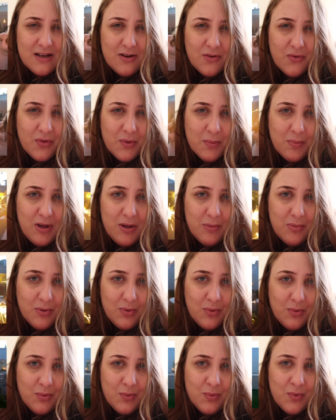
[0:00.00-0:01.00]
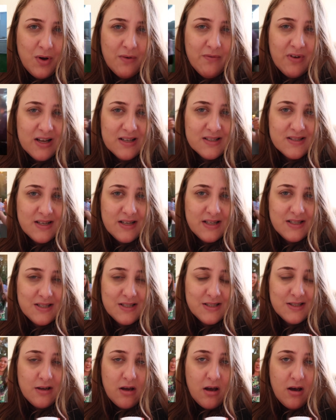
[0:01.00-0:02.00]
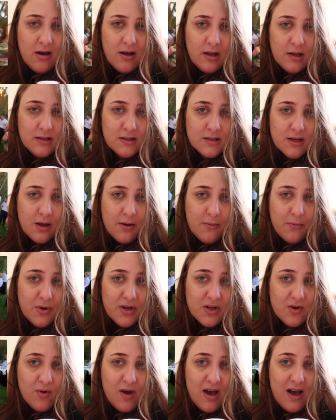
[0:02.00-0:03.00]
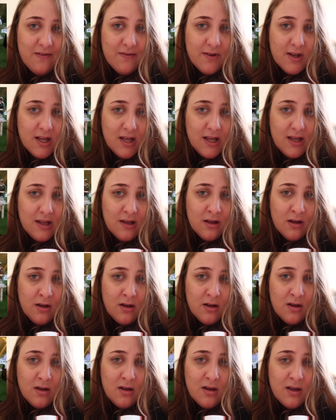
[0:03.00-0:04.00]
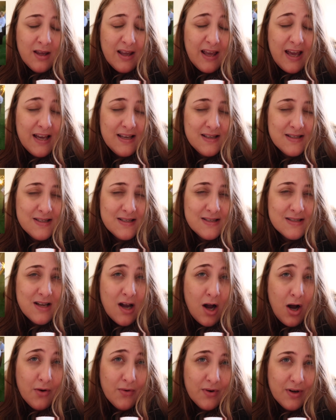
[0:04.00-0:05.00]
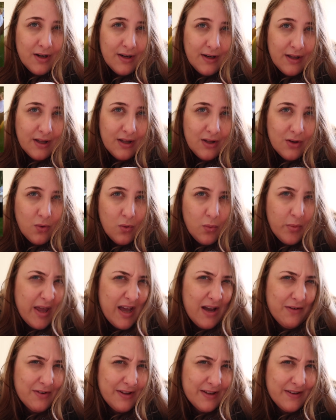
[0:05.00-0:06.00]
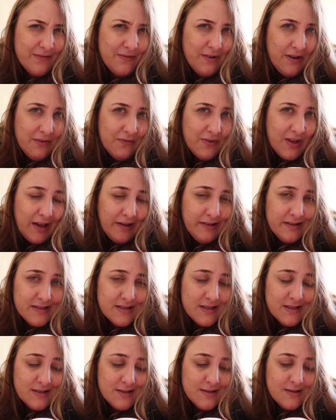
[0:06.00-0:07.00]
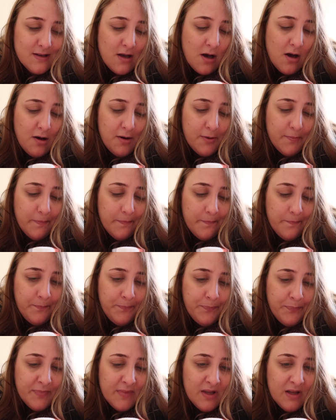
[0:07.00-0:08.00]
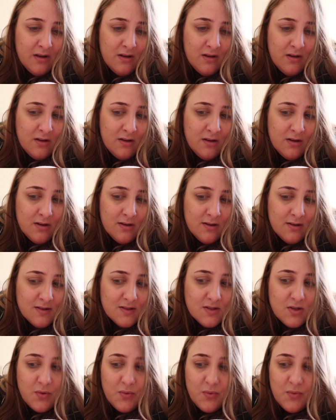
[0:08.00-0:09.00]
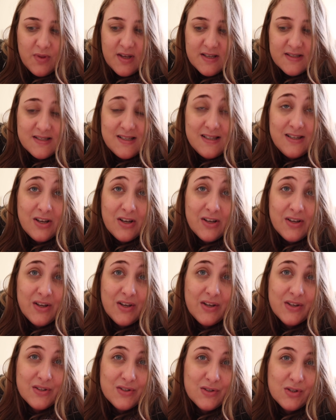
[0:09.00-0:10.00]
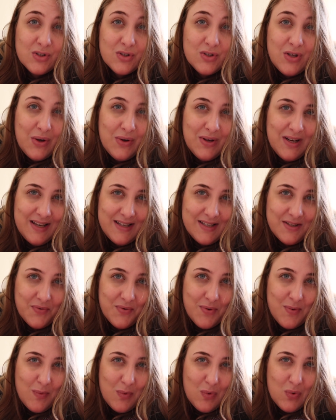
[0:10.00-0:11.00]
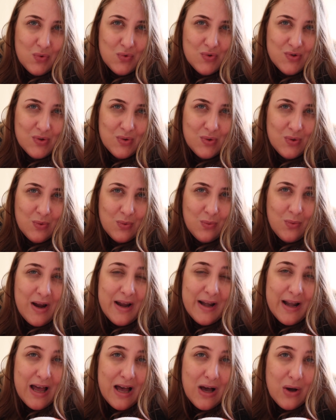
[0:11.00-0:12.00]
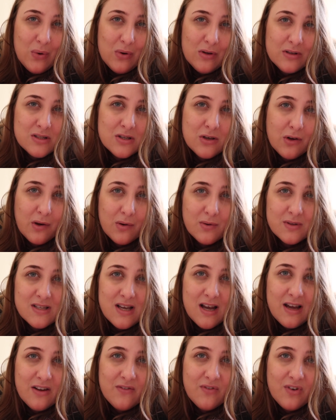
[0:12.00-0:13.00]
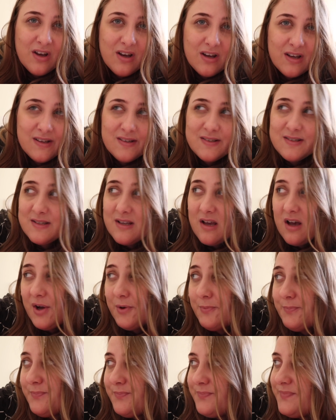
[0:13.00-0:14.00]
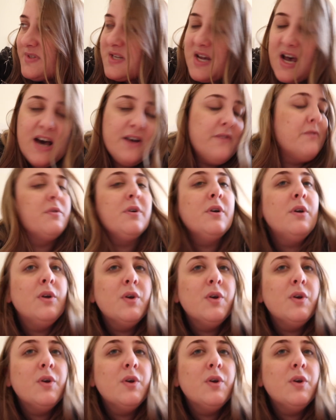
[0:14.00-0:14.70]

of the people are vaccinated, and we don't have any cases currently, or we have like 5 cases. So there's like totally different rules right now, so it was kind of nice to have